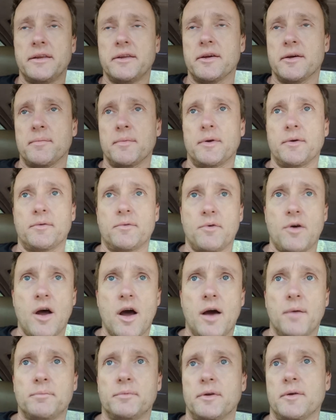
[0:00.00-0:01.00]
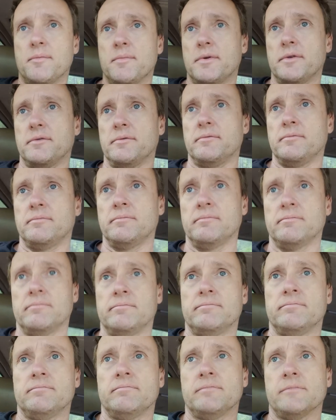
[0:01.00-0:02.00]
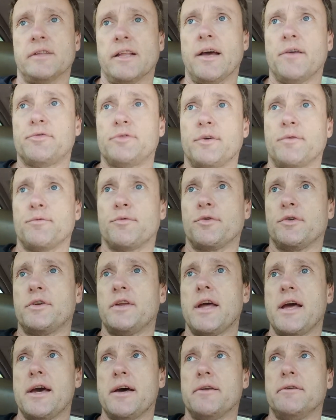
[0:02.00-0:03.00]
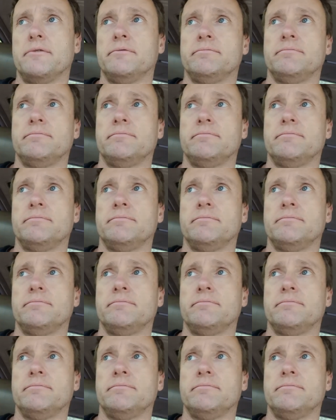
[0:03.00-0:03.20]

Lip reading: him and robbed him and left him for dead